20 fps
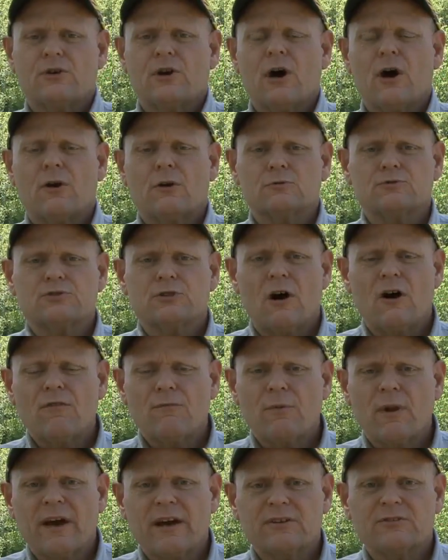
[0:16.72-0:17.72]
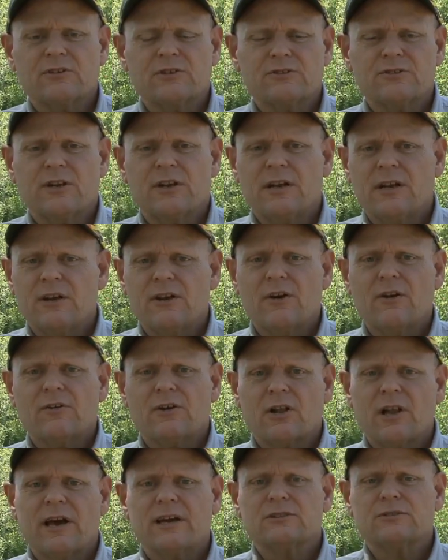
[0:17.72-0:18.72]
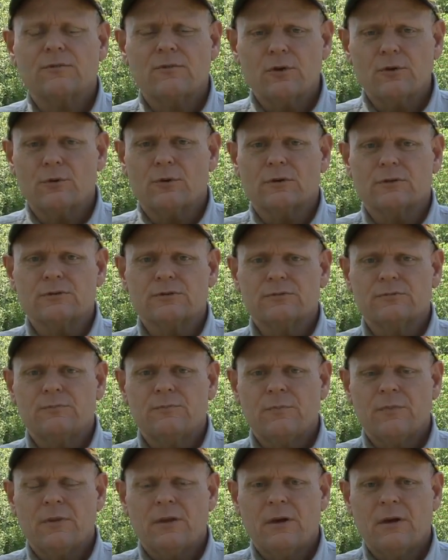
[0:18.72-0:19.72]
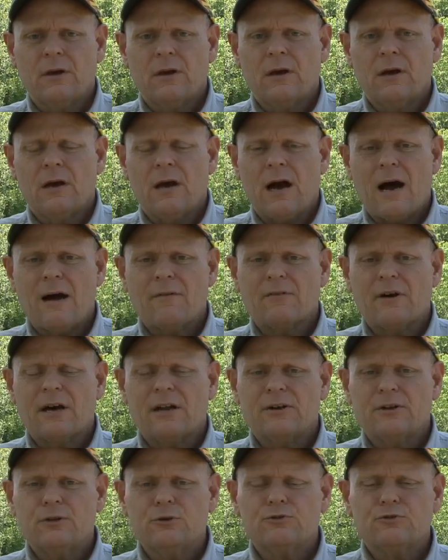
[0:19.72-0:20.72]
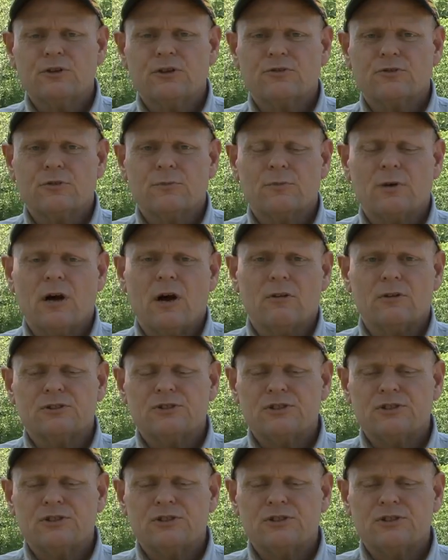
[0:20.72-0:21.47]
are caught on soft plastics than any other class of lures. I've got a new system called the